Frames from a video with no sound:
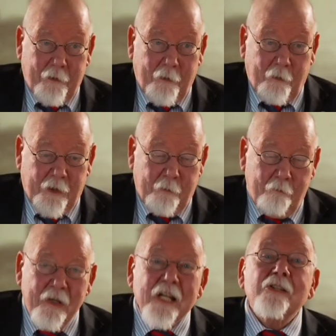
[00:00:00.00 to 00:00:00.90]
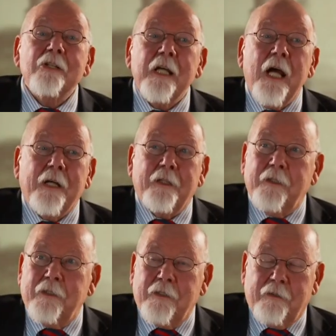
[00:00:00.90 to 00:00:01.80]
with a measly
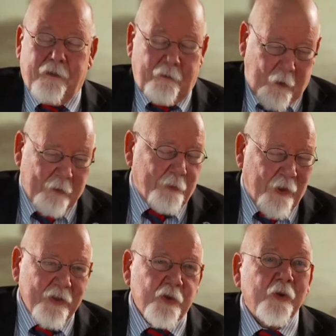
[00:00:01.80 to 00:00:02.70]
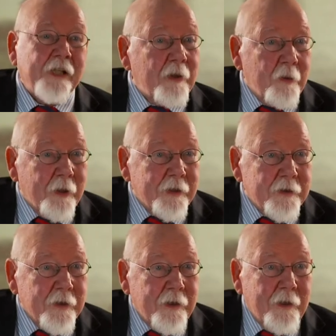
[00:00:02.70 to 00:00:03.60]
1.2 kilowatt
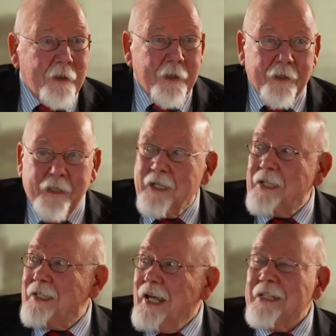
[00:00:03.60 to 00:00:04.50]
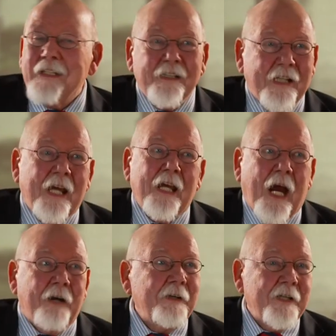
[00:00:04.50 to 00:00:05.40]
than a 9K
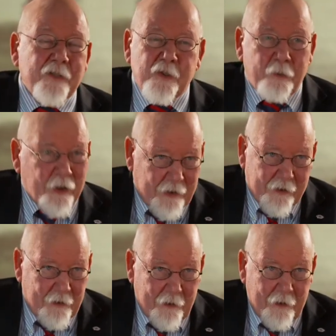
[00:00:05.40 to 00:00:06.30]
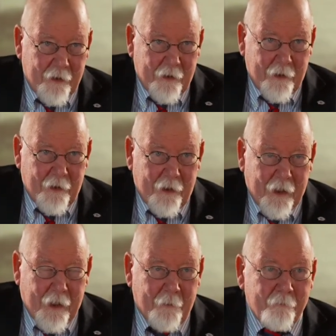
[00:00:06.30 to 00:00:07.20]
Arian spot.
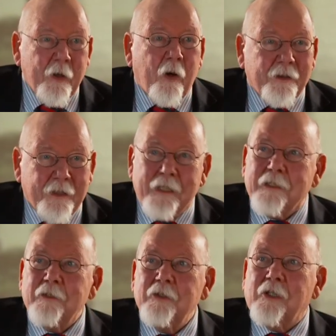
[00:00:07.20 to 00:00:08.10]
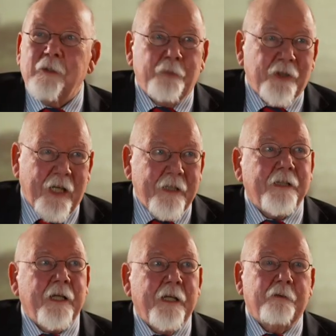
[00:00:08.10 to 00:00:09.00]
On that, you can put any
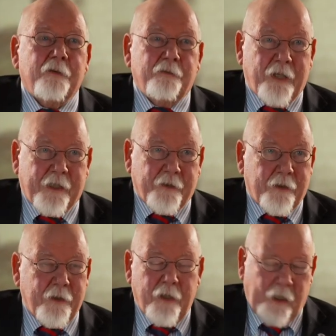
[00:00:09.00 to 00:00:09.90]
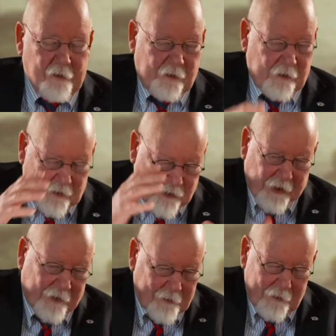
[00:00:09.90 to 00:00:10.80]
kind of reflector,
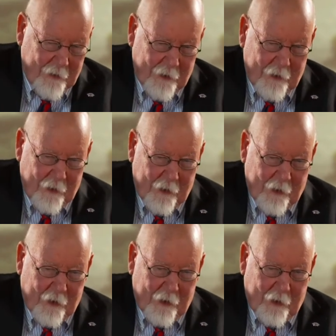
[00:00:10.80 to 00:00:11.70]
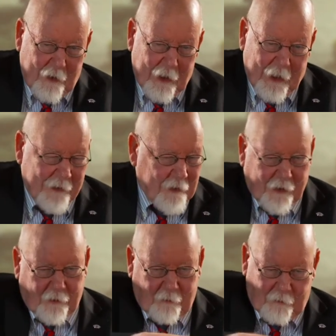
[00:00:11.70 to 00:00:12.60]
gel, and you
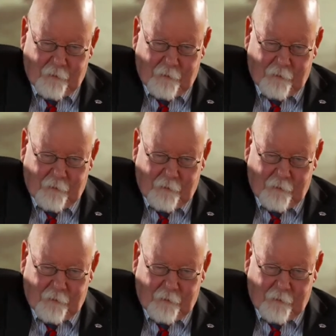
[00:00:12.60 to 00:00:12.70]
can